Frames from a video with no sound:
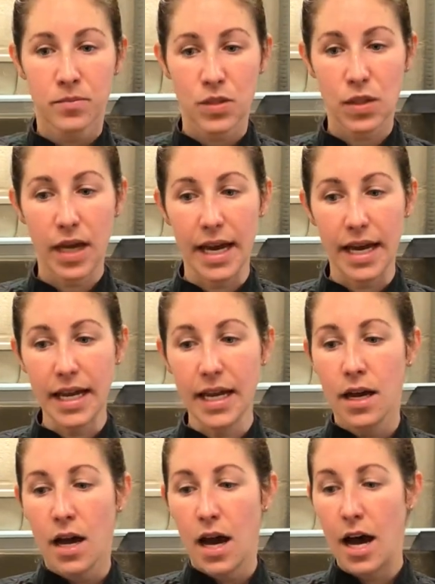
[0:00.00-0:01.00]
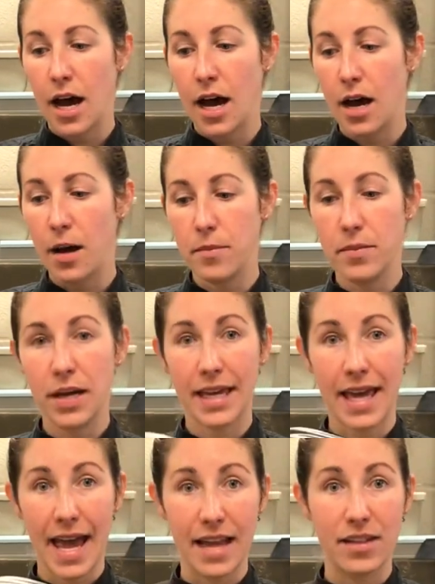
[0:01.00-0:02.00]
Okay,
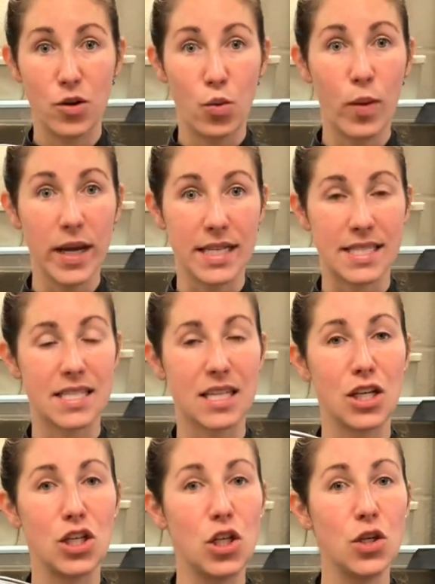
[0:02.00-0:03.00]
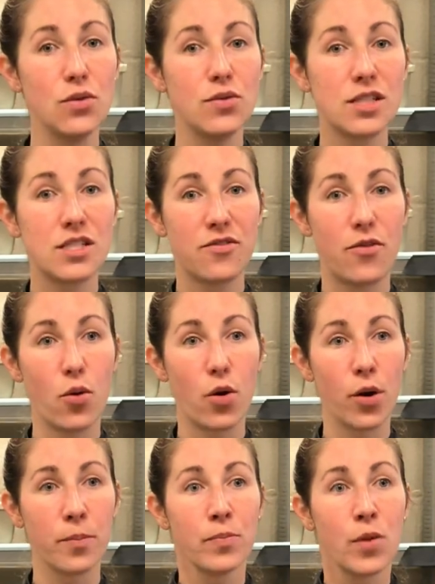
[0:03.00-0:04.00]
again, the whisk used
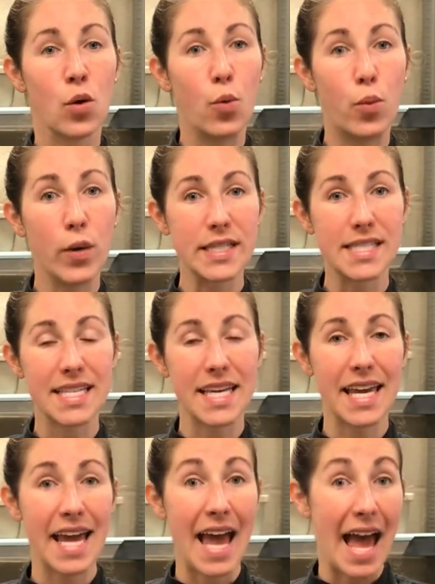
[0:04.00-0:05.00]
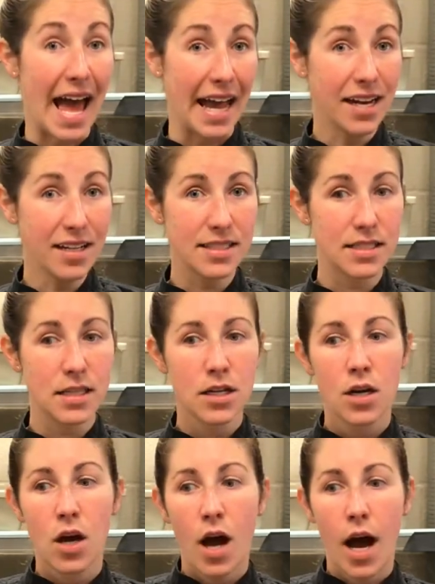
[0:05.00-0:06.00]
for whisking eggs
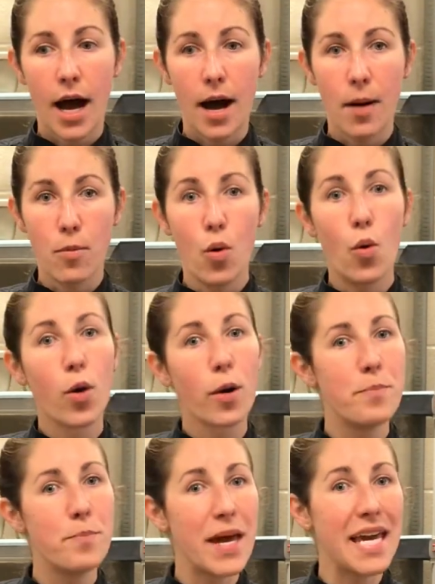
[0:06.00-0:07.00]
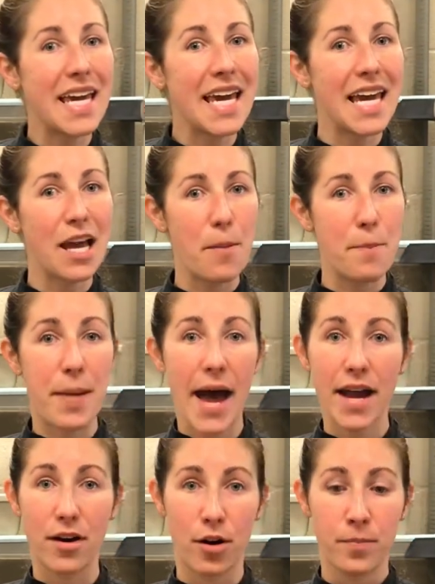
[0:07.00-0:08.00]
or making
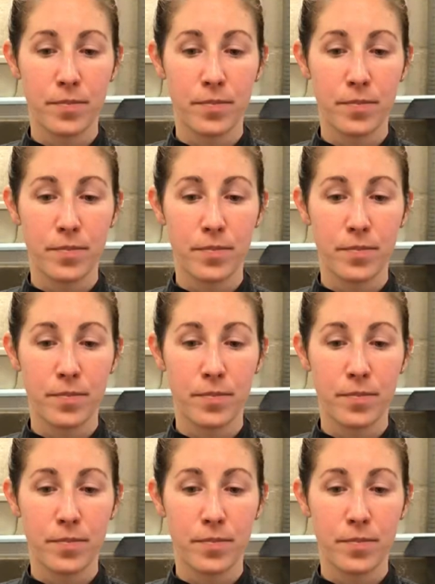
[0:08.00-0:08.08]
batter.